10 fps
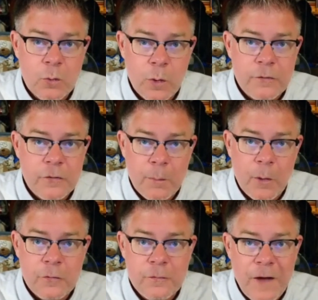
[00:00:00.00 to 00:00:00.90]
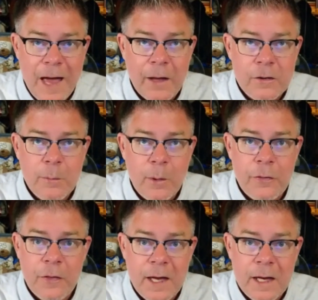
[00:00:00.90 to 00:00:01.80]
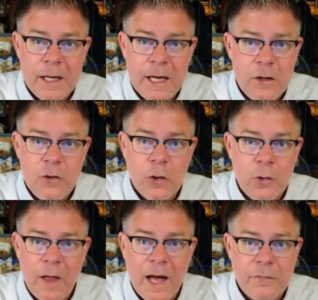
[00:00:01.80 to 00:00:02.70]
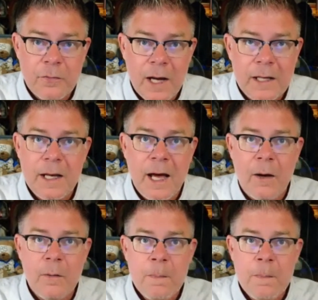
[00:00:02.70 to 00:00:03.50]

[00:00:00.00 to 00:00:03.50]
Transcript: what's the most valuable thing in your life right now?